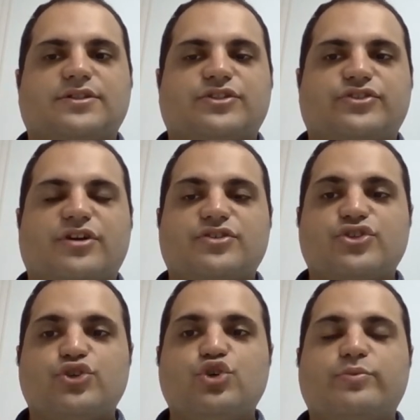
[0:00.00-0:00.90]
There are
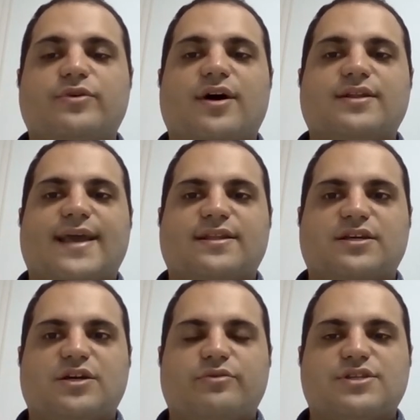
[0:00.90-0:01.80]
two broad
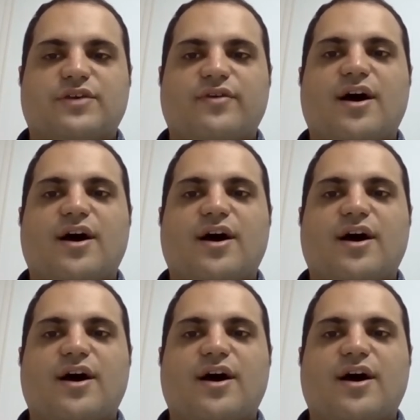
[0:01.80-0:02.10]
categories of